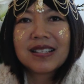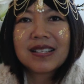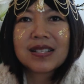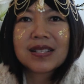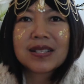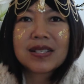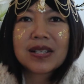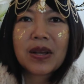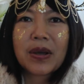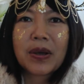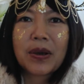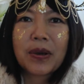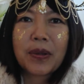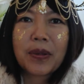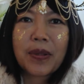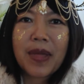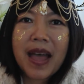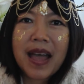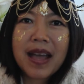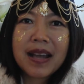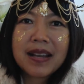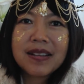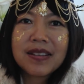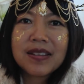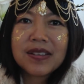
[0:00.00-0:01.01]
So
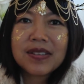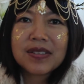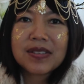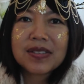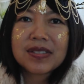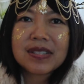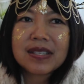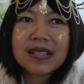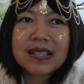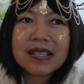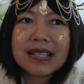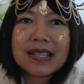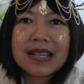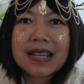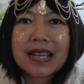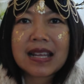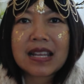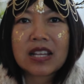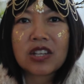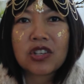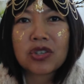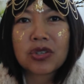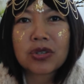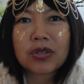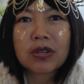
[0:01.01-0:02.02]
that is the
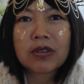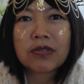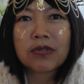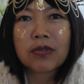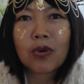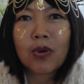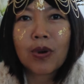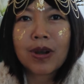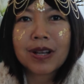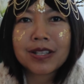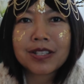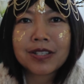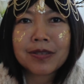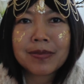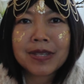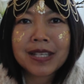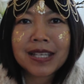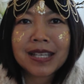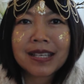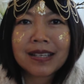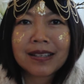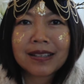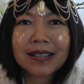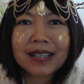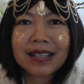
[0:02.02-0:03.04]
nature of quantum
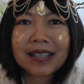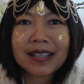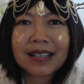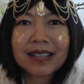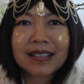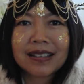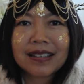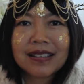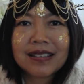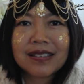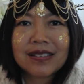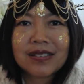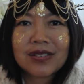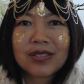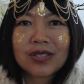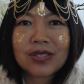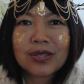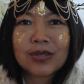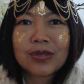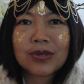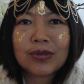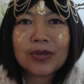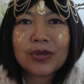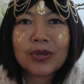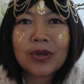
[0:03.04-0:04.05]
healing, is
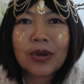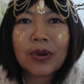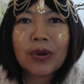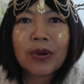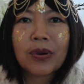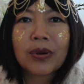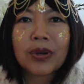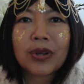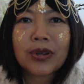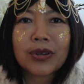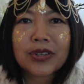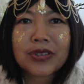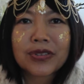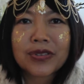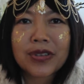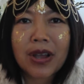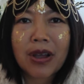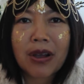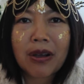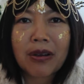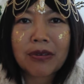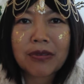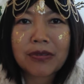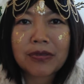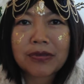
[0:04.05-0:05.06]
to know
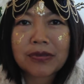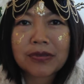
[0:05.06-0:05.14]
yourself